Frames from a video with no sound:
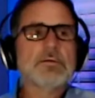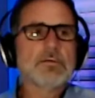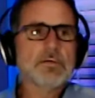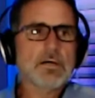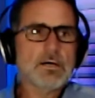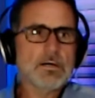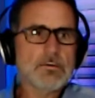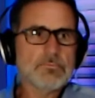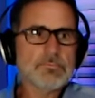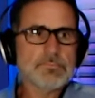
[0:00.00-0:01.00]

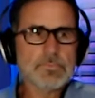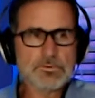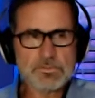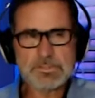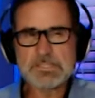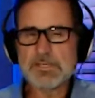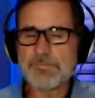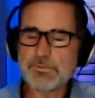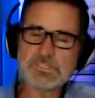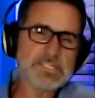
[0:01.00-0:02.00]
there's a
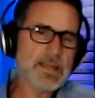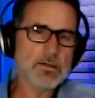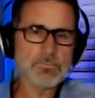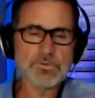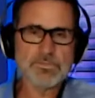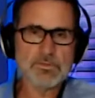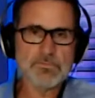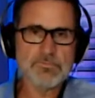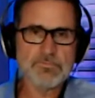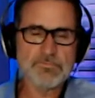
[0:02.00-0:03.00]
different sound with
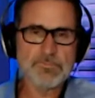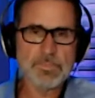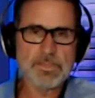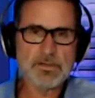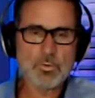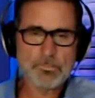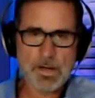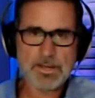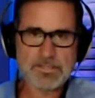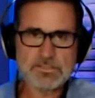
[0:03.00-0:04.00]
the
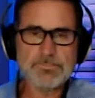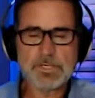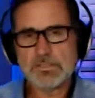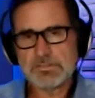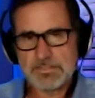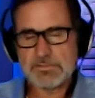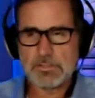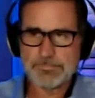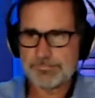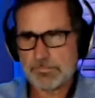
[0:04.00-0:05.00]
harmonics because that's
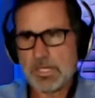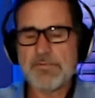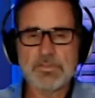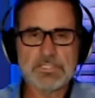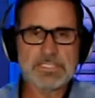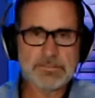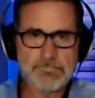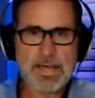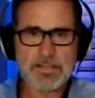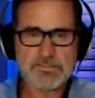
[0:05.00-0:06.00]
a heavily
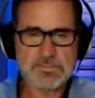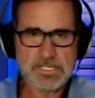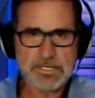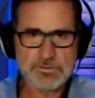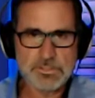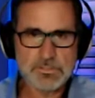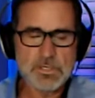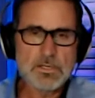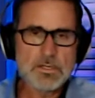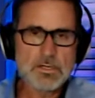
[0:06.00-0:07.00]
balanced engine.
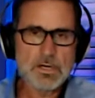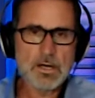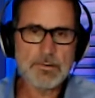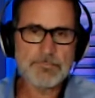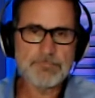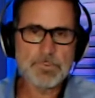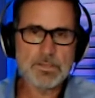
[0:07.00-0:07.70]
But